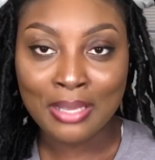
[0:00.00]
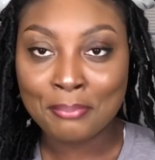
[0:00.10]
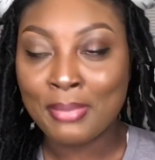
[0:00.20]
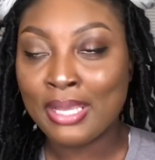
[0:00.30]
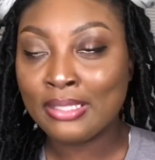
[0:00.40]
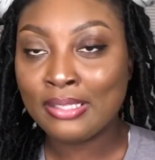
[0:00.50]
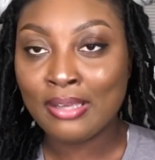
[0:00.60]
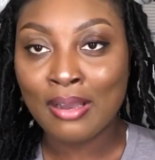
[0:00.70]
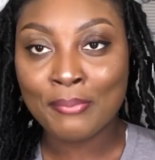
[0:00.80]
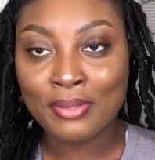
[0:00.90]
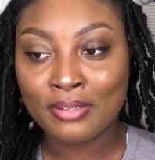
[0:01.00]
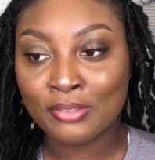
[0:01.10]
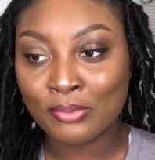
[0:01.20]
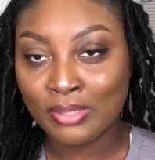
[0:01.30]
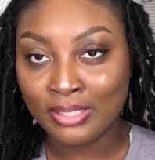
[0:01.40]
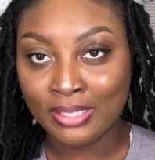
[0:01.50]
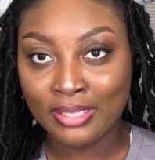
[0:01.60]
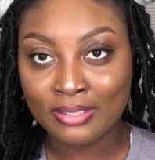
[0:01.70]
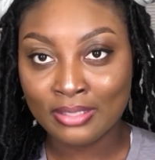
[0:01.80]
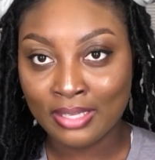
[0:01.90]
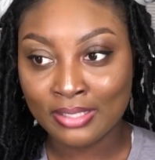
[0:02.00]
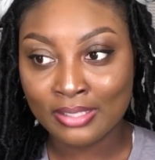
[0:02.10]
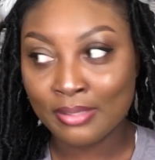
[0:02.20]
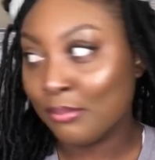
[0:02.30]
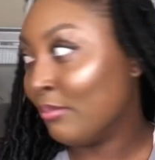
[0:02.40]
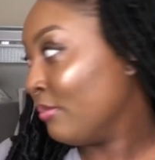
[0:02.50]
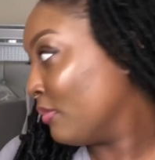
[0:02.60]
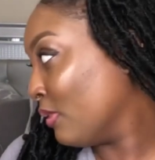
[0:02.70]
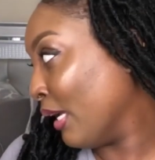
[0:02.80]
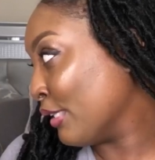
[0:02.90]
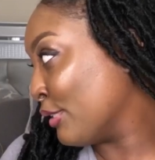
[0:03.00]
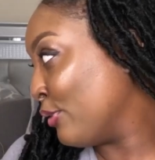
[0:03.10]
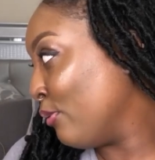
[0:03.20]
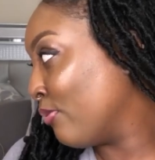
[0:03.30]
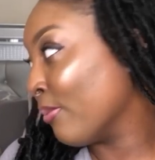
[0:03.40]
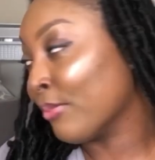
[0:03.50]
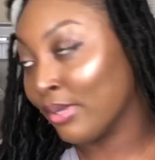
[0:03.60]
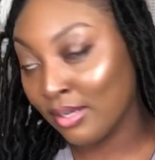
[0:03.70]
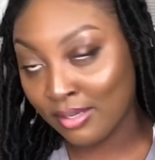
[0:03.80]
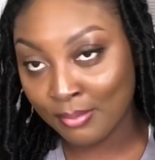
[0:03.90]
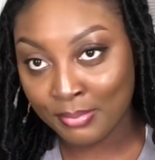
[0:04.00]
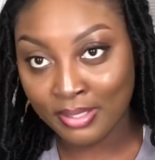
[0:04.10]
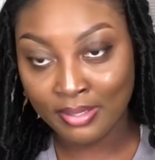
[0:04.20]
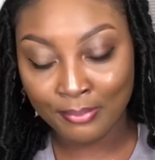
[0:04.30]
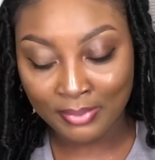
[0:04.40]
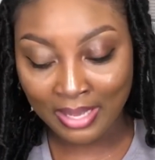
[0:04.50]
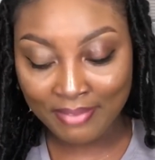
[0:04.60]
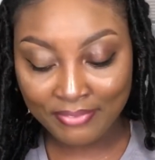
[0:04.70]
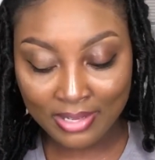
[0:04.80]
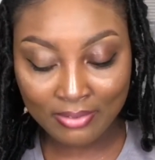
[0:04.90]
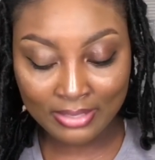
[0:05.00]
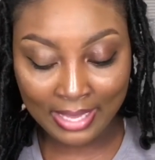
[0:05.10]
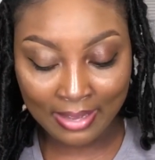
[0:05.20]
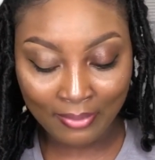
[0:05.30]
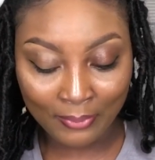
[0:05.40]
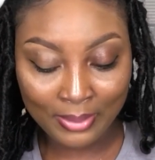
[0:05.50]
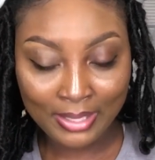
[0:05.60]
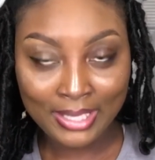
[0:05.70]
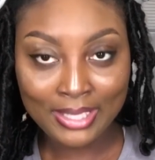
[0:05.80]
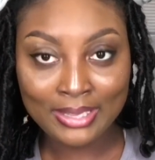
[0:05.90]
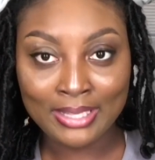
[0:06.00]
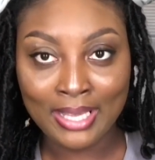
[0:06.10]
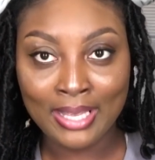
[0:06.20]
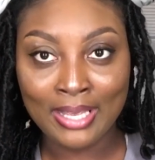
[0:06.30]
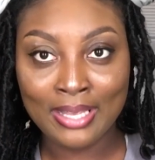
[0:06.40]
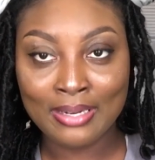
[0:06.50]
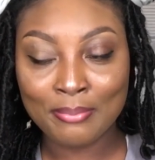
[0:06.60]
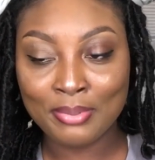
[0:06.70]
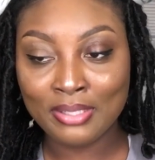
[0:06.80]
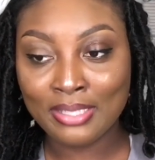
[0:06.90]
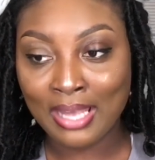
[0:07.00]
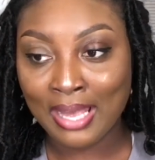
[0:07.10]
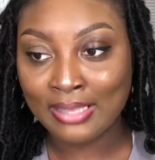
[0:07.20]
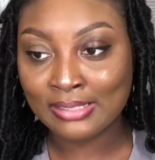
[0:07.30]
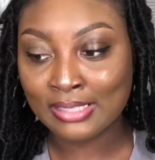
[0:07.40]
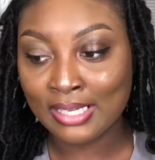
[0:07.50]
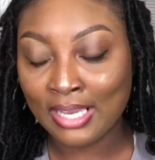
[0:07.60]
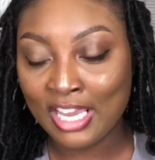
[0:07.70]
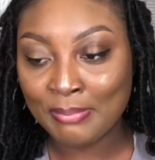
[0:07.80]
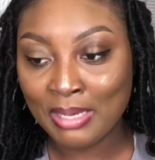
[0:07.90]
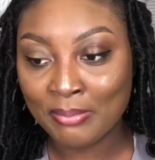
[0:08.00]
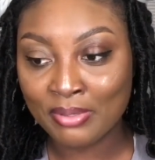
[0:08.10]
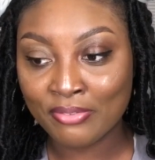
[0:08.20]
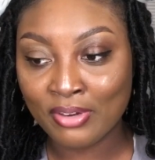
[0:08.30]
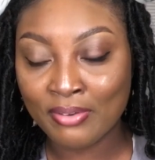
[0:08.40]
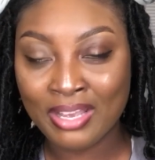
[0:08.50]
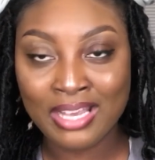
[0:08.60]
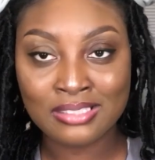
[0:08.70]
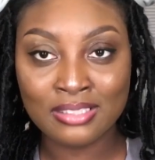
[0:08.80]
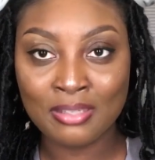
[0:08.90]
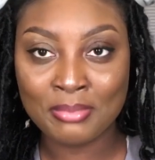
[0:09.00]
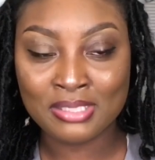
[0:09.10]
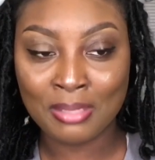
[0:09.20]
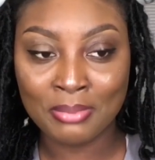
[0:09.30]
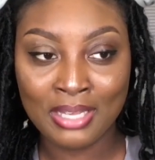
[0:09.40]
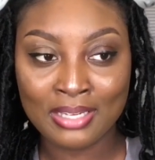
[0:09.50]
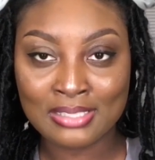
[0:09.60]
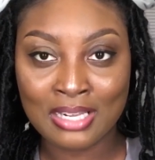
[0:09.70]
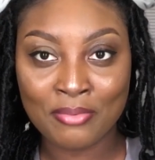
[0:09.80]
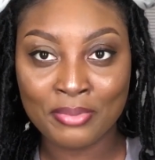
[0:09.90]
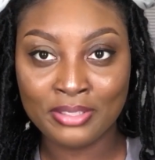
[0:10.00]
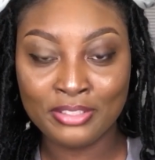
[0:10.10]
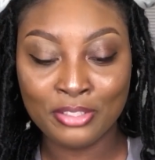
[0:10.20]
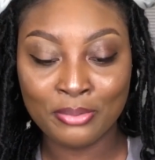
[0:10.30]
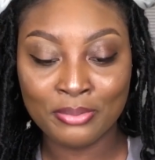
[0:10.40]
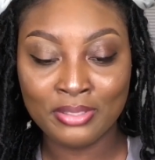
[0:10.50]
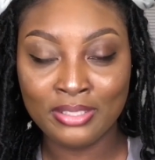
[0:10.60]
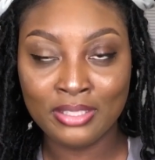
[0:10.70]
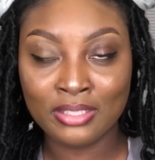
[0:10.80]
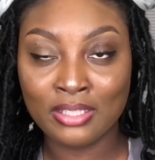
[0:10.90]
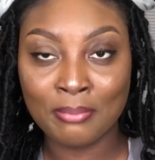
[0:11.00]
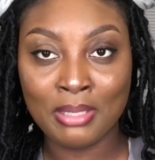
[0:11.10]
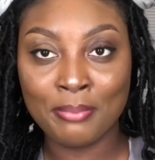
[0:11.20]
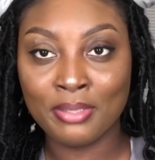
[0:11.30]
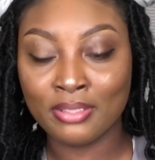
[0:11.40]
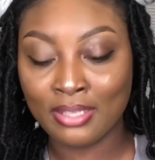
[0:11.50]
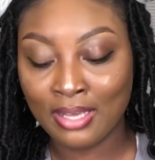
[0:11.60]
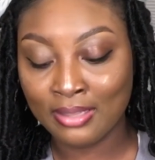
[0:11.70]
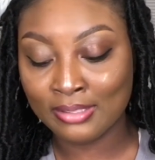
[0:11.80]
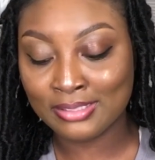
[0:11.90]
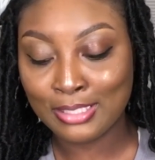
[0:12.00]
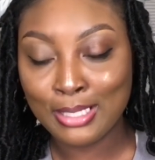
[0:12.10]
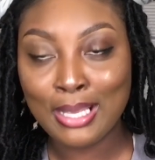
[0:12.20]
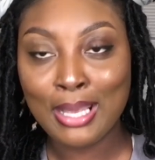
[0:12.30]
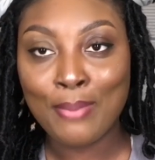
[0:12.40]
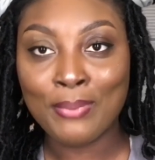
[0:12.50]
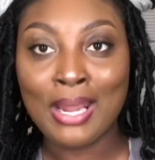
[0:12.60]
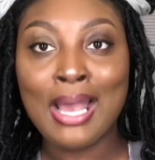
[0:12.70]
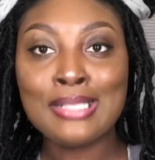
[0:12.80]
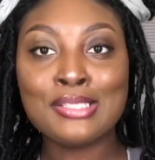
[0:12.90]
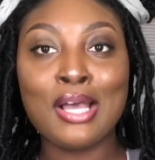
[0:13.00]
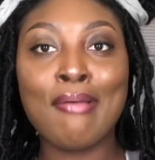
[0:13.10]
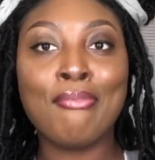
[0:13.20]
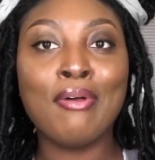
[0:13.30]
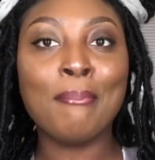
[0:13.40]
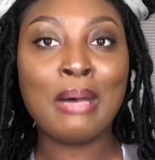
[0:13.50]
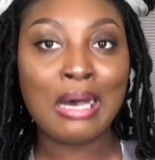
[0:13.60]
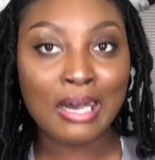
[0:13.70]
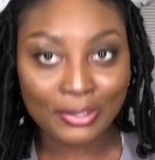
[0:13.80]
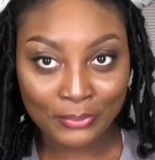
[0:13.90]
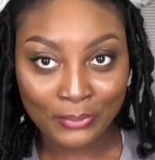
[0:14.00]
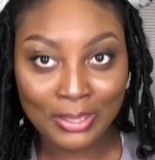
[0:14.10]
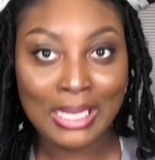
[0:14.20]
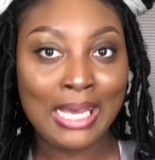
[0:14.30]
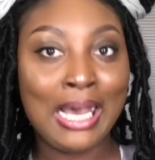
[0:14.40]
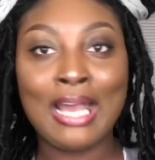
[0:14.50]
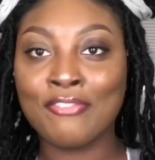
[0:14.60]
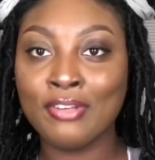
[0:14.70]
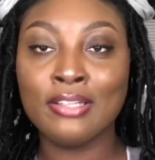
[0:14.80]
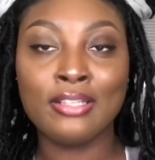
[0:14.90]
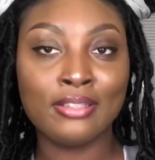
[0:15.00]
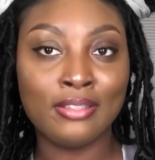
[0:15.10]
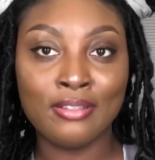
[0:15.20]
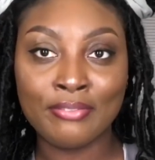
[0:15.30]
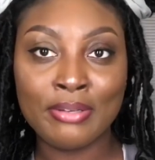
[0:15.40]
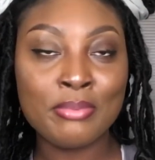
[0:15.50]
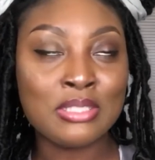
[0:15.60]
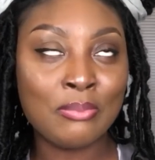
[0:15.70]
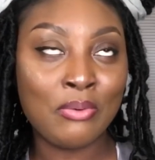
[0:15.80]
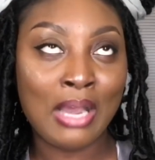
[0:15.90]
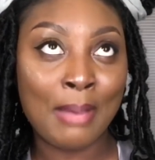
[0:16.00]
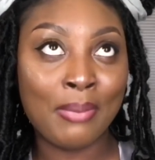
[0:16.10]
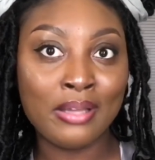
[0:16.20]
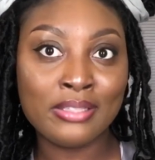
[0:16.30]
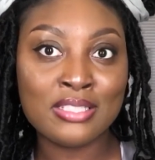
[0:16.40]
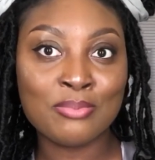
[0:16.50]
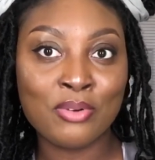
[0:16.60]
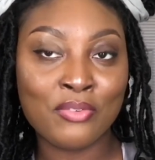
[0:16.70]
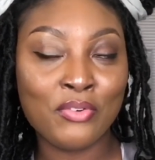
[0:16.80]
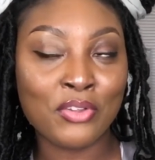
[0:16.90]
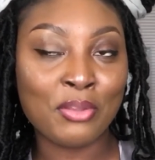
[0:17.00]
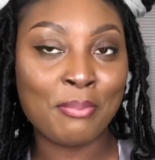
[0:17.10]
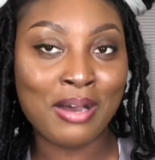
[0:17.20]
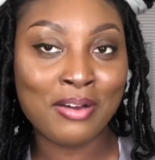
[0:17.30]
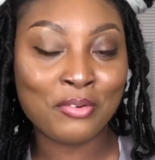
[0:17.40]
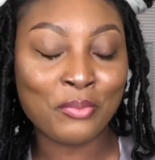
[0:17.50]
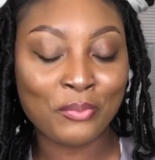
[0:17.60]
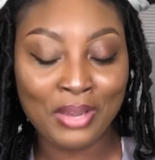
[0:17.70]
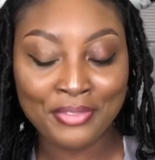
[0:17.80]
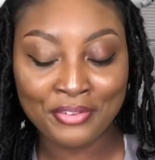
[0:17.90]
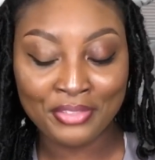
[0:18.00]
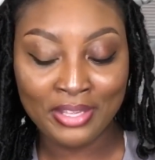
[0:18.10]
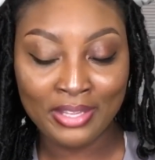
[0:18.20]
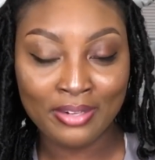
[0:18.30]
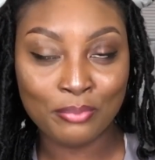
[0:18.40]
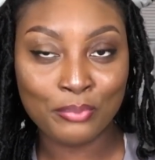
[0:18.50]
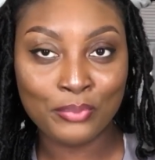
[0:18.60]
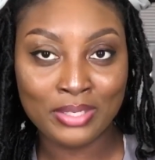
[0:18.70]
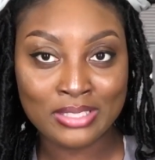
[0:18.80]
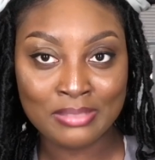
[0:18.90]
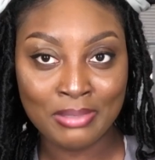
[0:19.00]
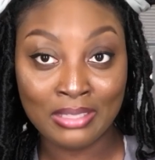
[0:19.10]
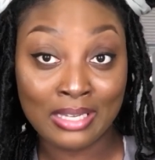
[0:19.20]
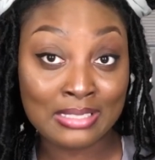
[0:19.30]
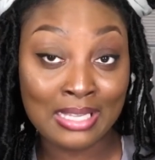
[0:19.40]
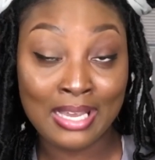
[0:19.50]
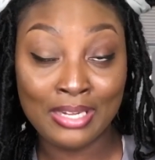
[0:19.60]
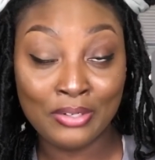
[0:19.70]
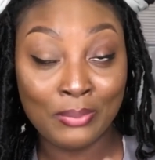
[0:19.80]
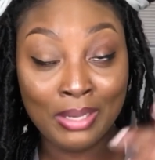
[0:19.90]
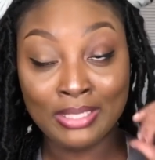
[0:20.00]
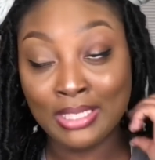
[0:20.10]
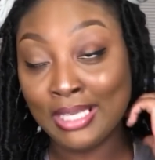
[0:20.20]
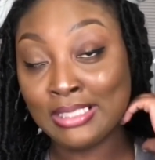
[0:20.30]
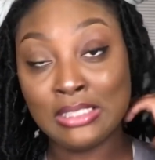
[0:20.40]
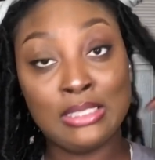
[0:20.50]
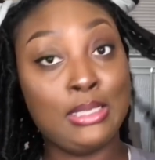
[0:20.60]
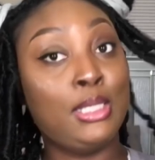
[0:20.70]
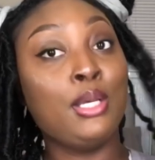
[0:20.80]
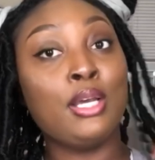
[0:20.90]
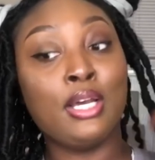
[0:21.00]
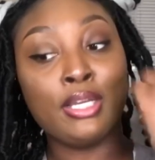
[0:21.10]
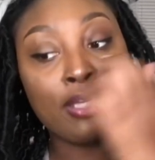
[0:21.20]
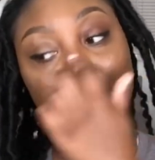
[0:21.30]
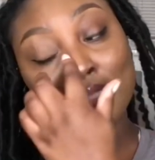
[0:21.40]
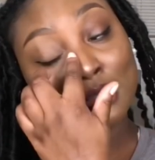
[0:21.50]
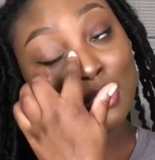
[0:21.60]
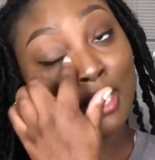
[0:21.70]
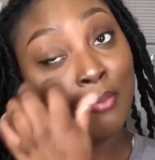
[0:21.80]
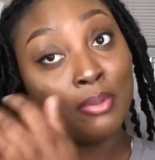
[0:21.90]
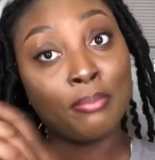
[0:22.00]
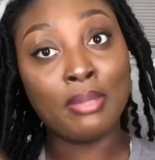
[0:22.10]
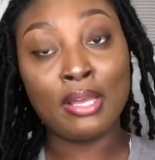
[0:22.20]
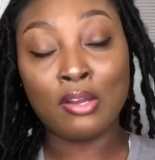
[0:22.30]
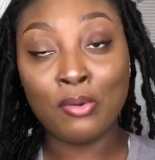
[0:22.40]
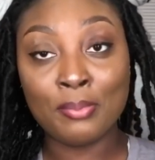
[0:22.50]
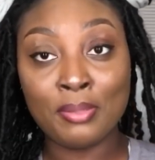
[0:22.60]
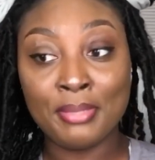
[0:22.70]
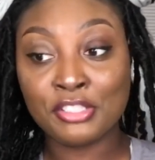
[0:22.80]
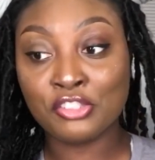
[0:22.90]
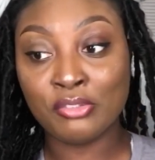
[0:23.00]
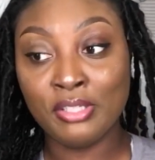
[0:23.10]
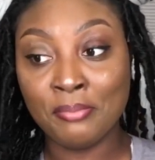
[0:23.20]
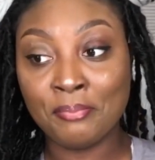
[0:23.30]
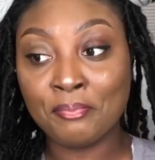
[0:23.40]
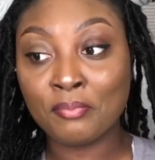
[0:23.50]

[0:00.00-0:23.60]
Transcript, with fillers: mainly Ariana Grande, like and like two from Rihanna. But when I found out that Billie Eilish had came out with a first, actually let me stop lying because I don't really know anything about Billie Eilish. When I saw the bottle, I fell in love. It was more, I bought this more for the bottle rather than what it smelled like because I had no idea. I just, again, the same with Black Opium Extreme.